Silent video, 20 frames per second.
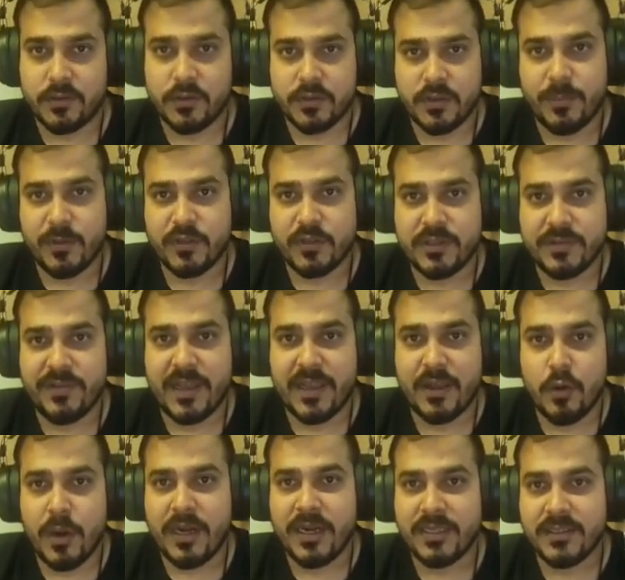So suppose if I
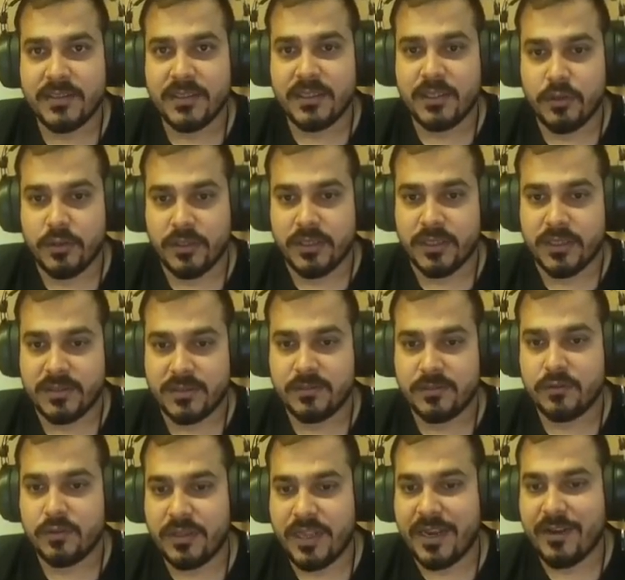go and execute this,
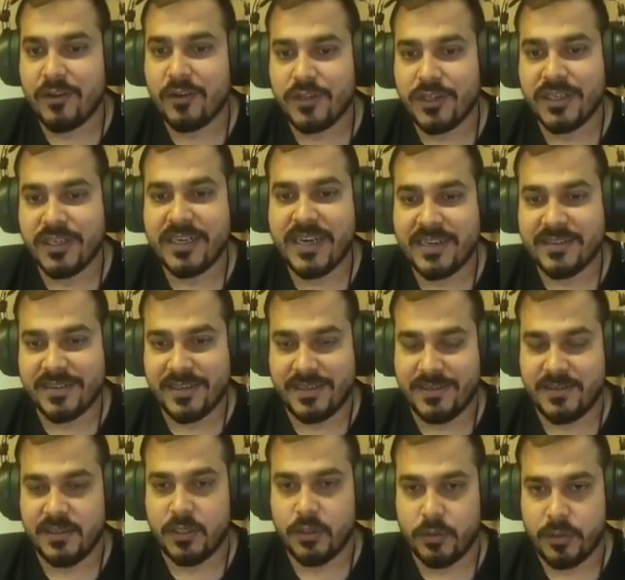so then also it gets
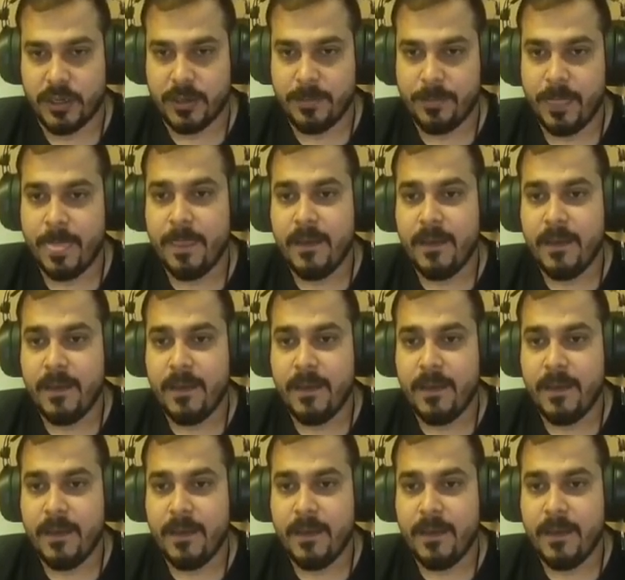executed.